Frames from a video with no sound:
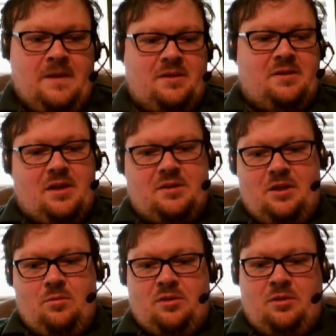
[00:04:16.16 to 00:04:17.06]

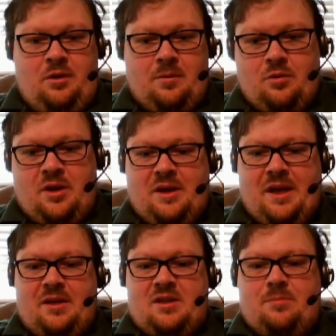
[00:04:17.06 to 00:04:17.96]
Testing 1, 2, 3. We'll go ahead and
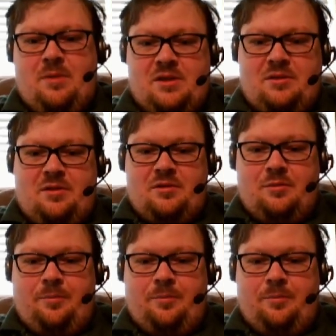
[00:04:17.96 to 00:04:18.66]
add a space there too.